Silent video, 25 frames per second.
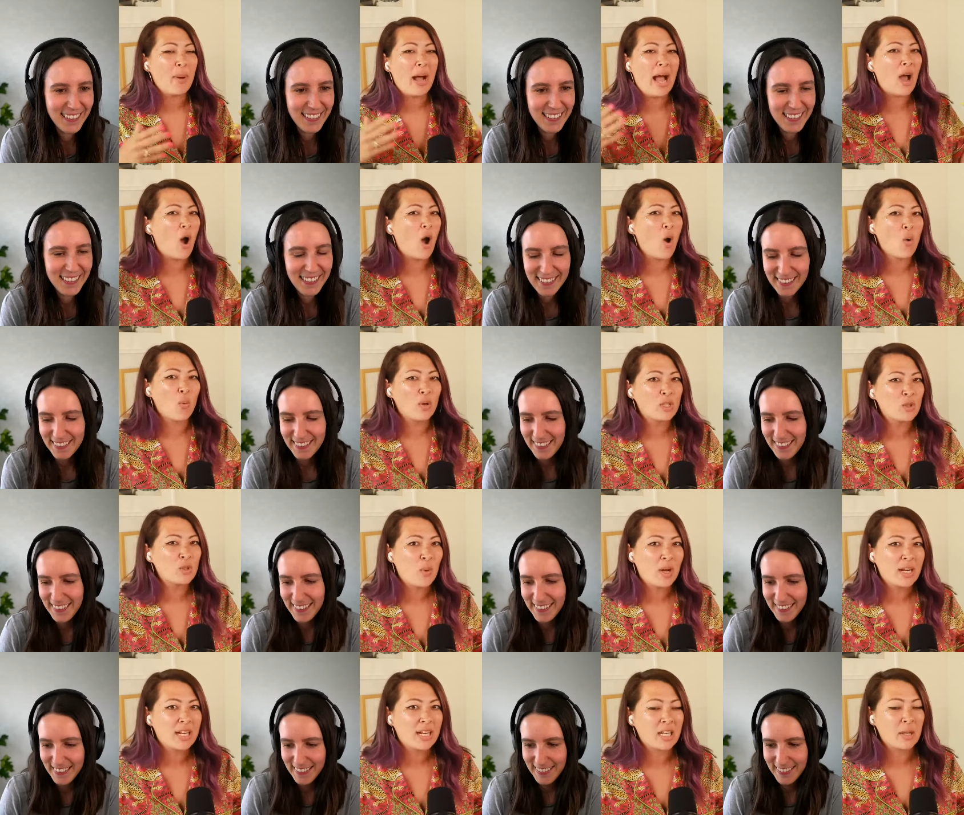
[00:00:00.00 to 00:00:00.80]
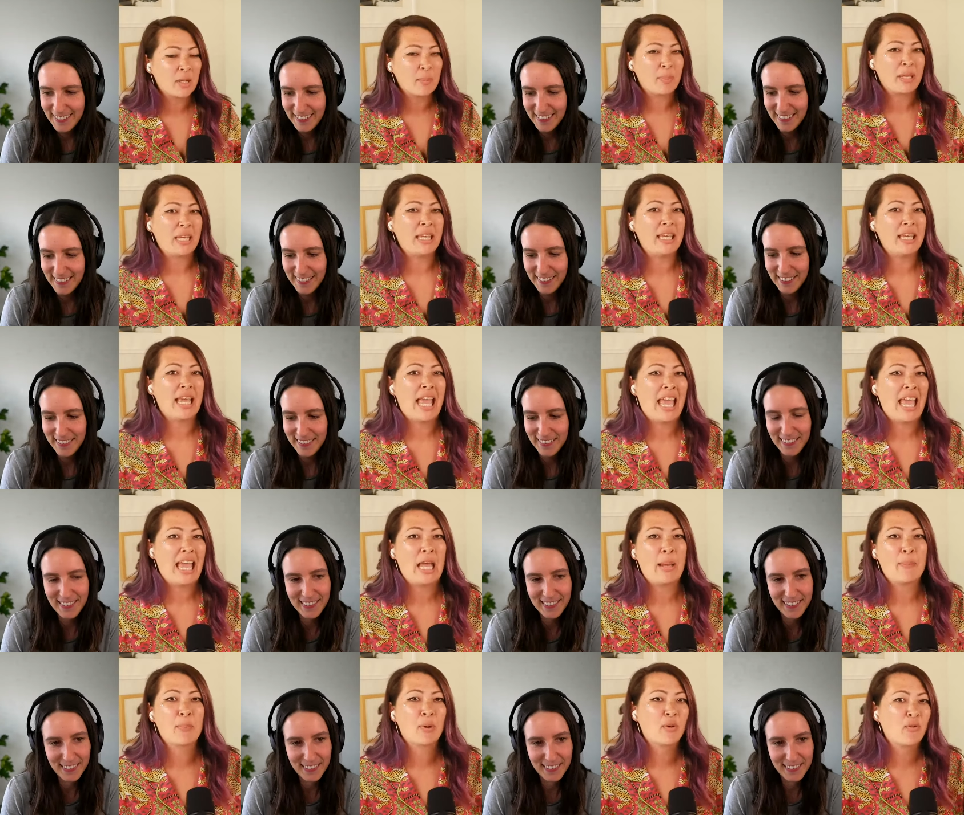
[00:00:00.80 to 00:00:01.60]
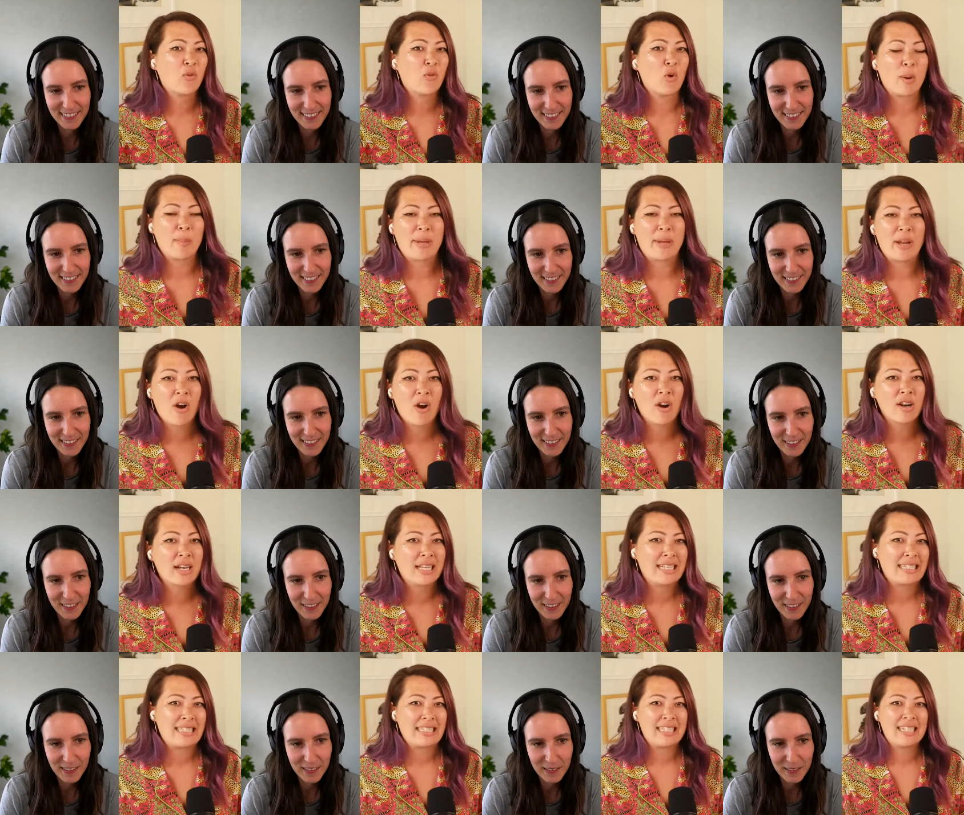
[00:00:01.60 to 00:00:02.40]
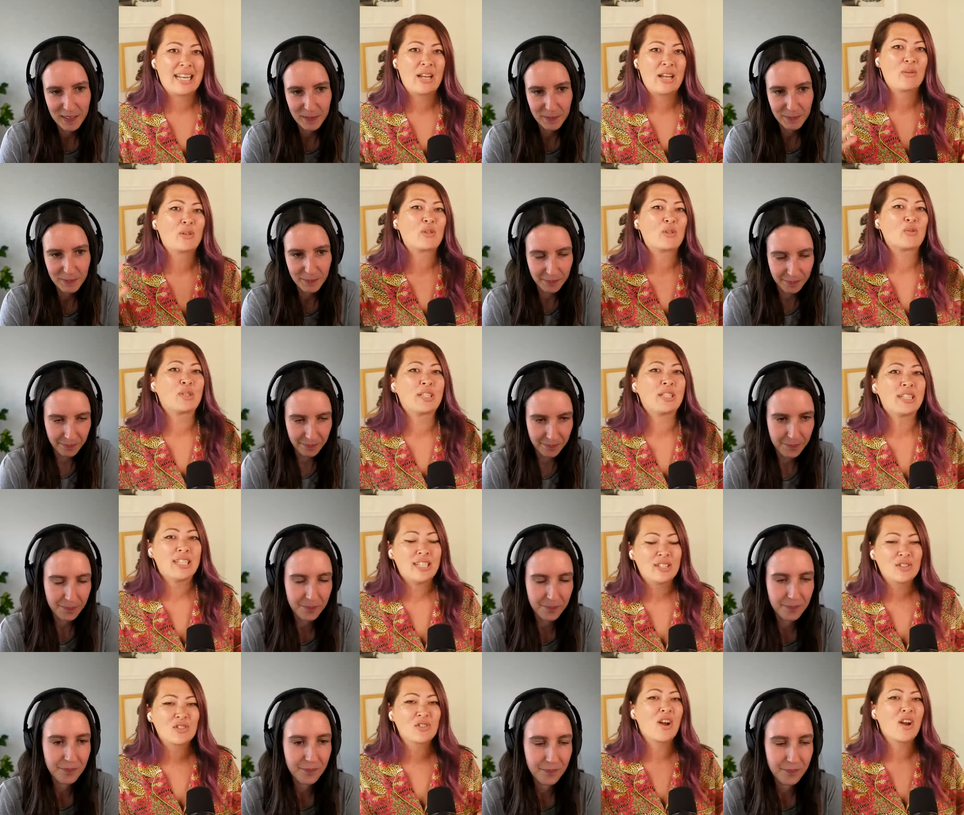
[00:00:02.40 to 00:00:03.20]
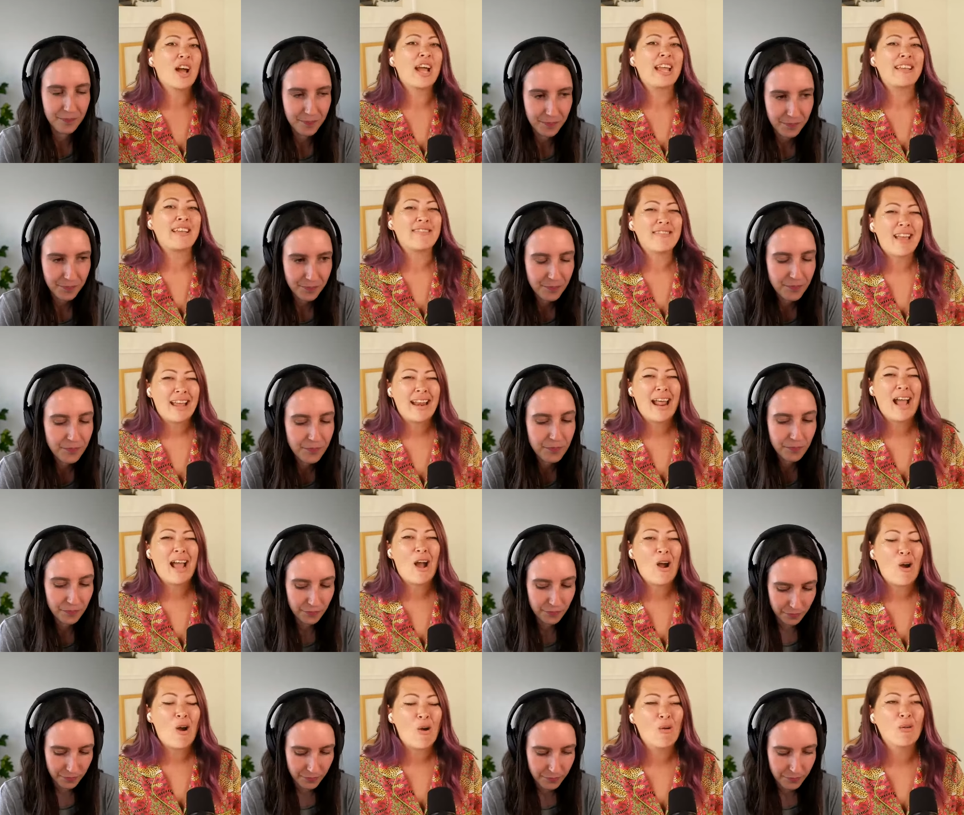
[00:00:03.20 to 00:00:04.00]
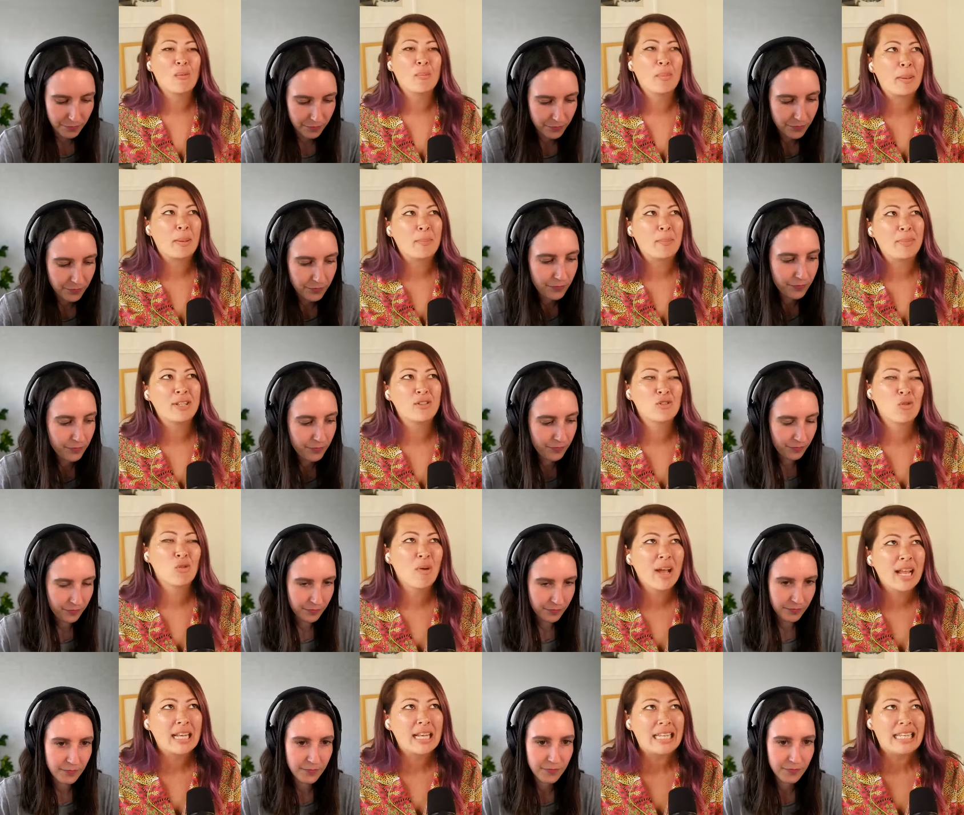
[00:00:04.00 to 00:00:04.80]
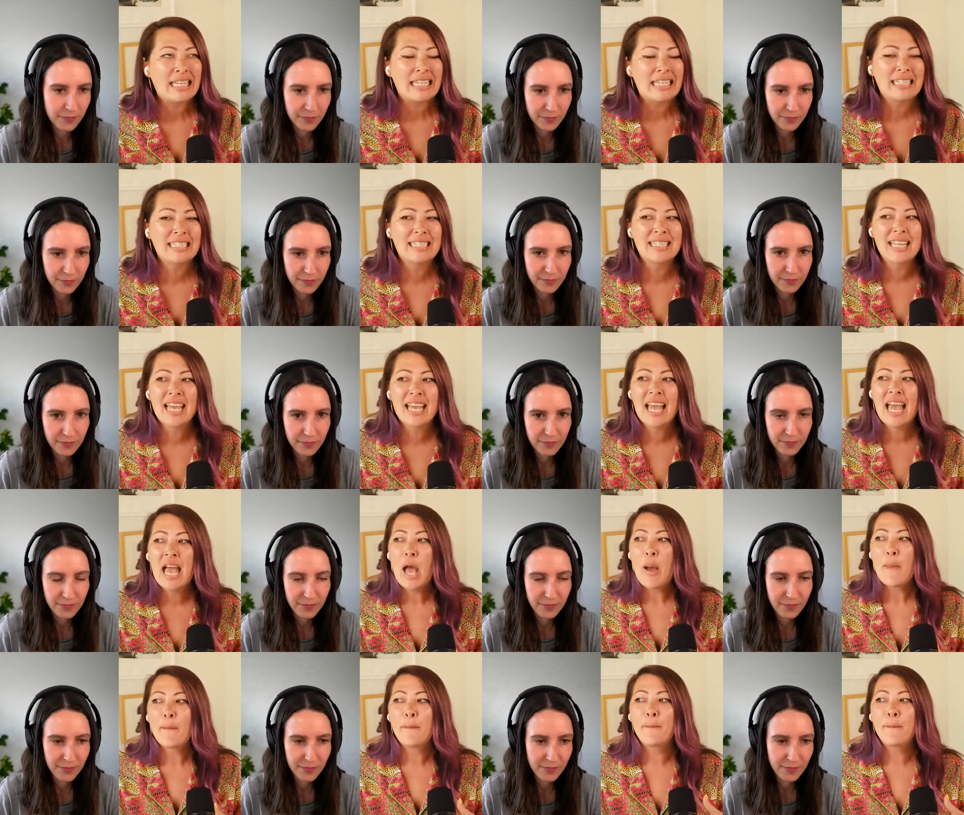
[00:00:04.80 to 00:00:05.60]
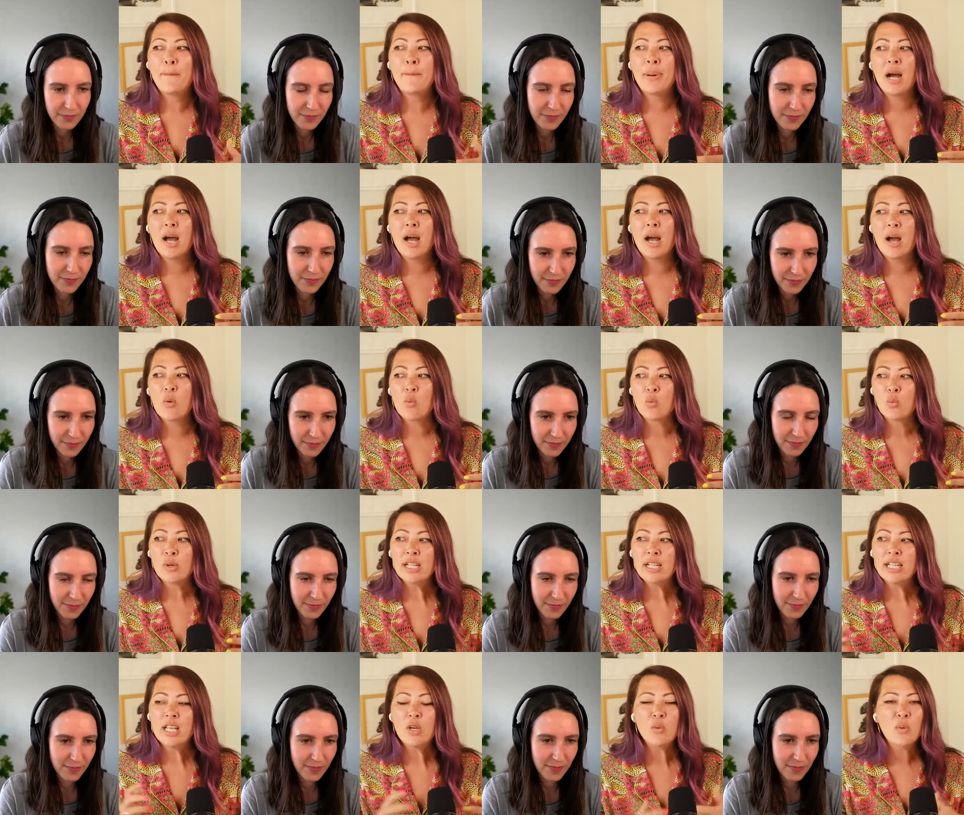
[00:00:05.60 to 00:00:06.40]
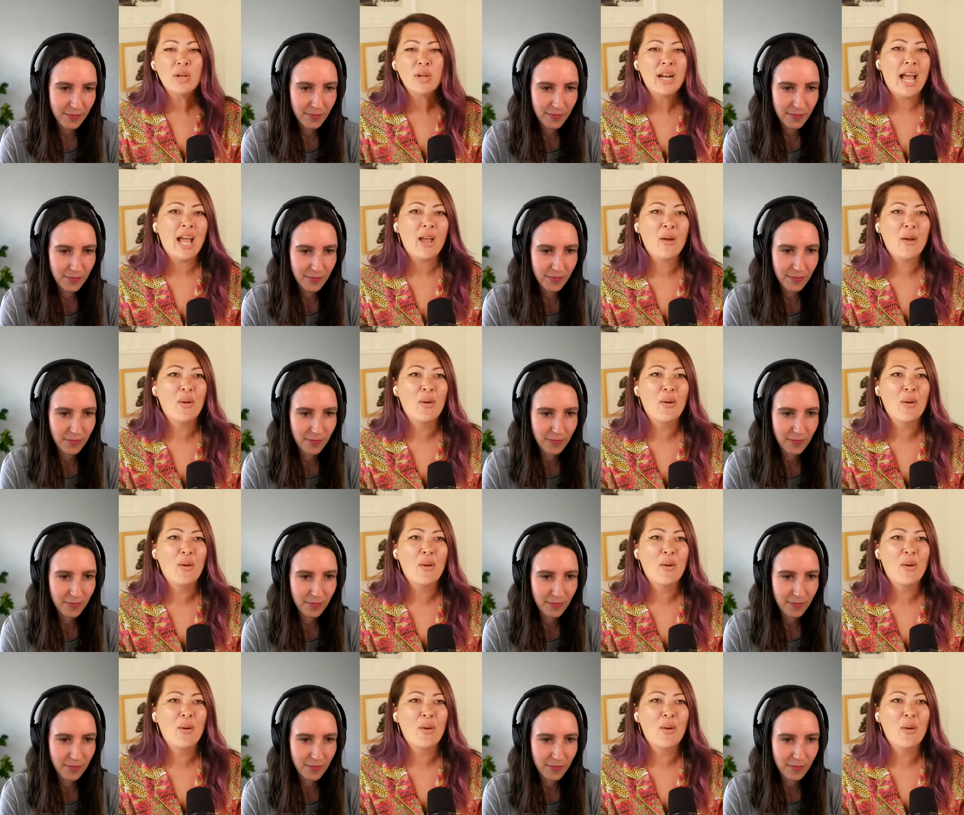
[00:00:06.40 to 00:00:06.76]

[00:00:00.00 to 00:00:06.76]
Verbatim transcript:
Speaker 1: I always wanted to be a performing artist, and I was really trying that out in my mid 20s. But really, what I